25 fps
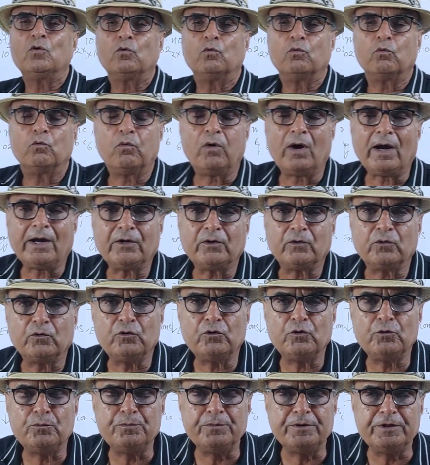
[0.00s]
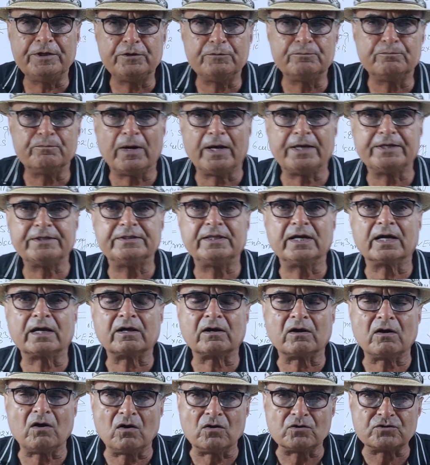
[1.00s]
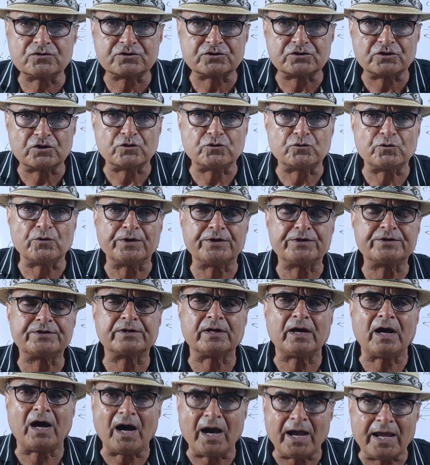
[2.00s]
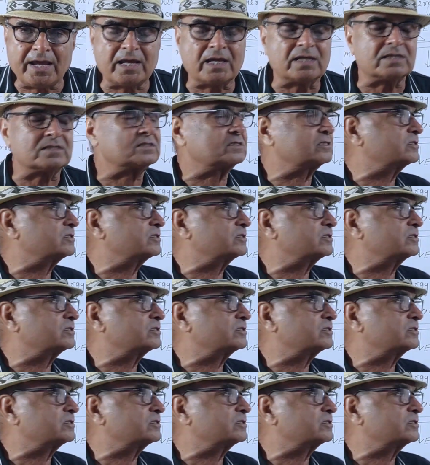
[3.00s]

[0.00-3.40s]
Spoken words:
What do you mean by the constituent ions?